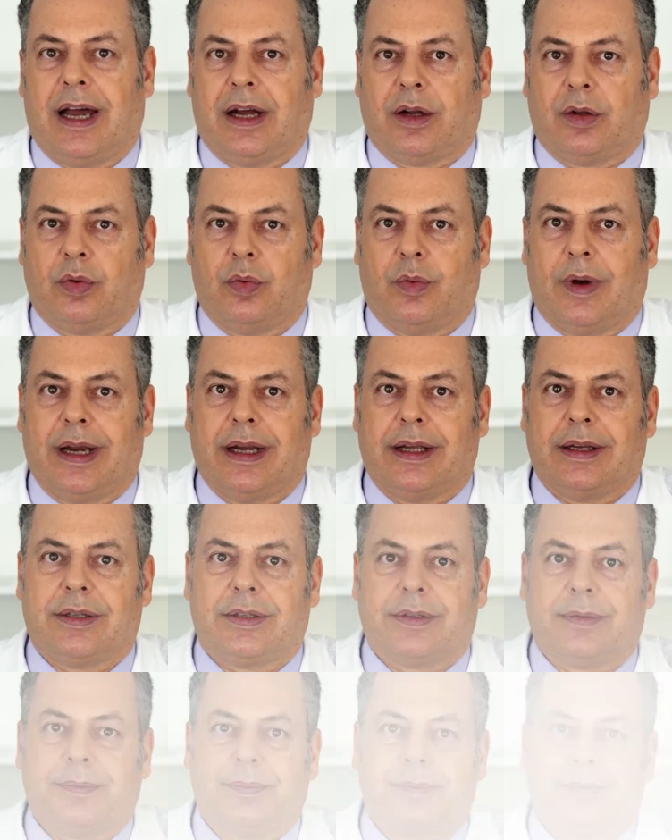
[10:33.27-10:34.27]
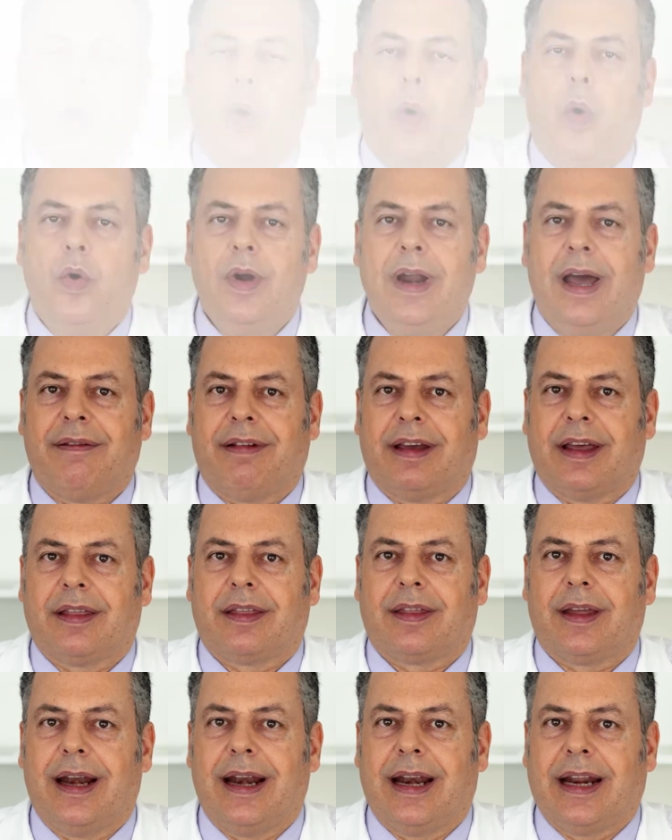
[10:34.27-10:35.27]
Relabeling the event
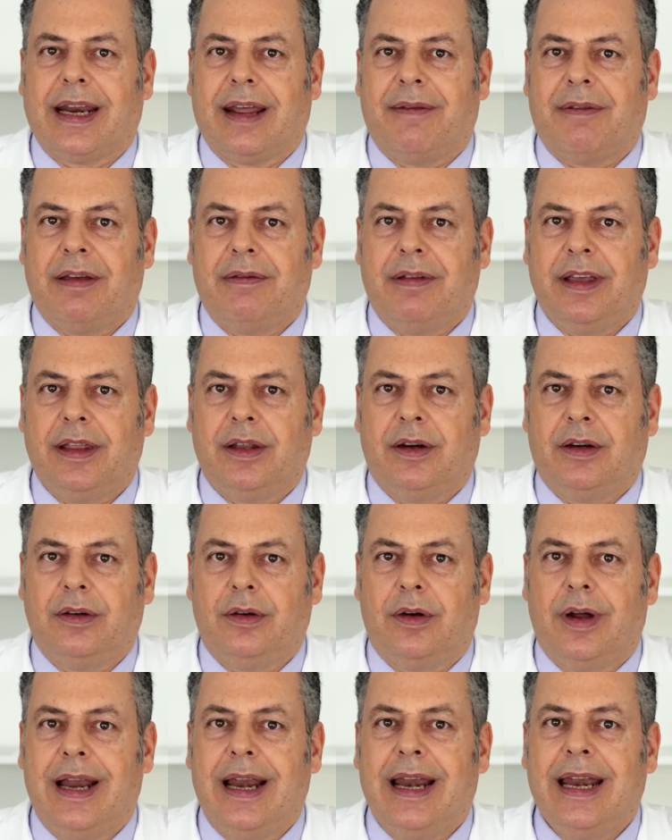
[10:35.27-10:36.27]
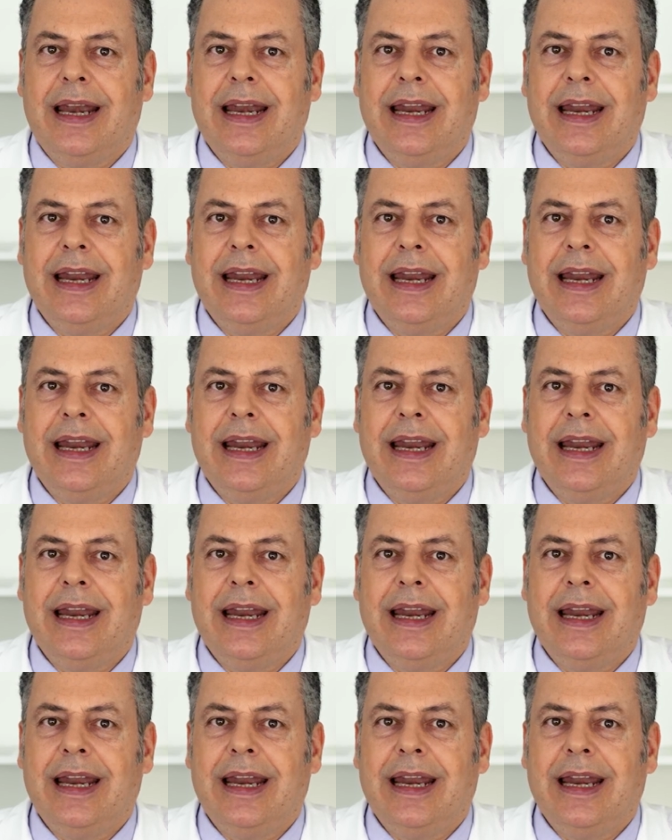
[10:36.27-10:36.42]
in order to transform it